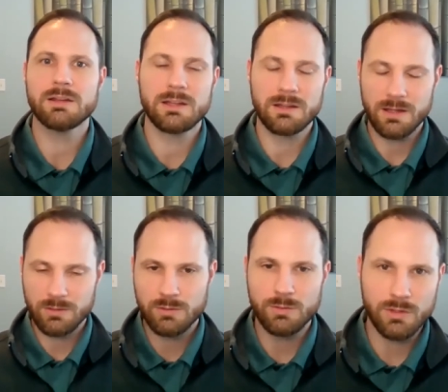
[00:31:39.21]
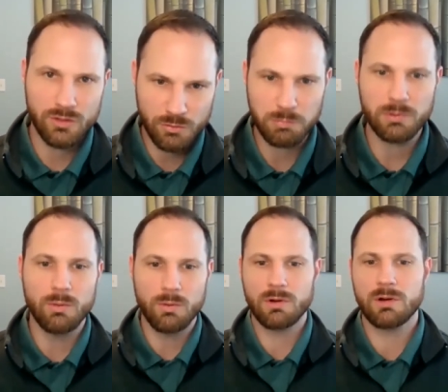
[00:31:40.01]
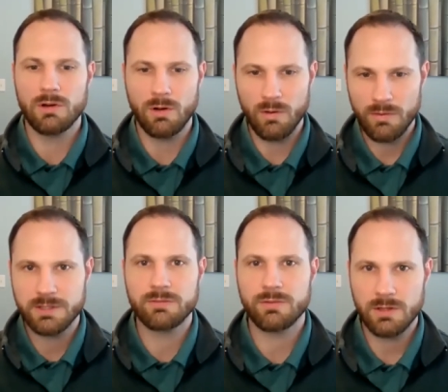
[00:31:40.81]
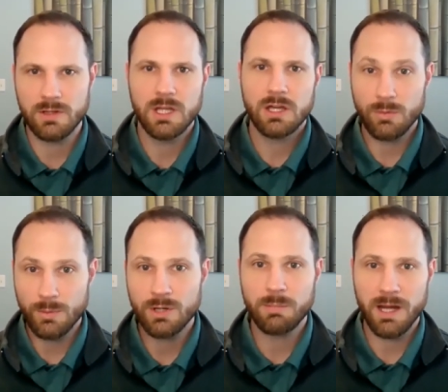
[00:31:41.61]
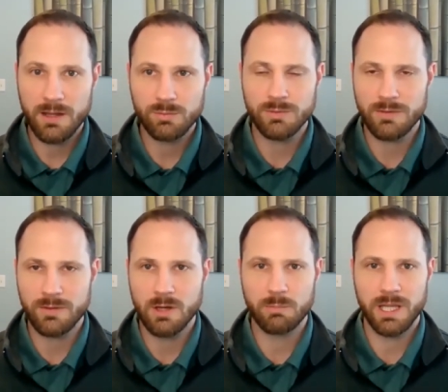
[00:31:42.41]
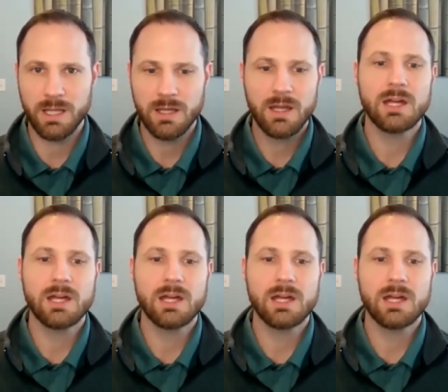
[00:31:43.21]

It allows you to explore all the different career paths within the company,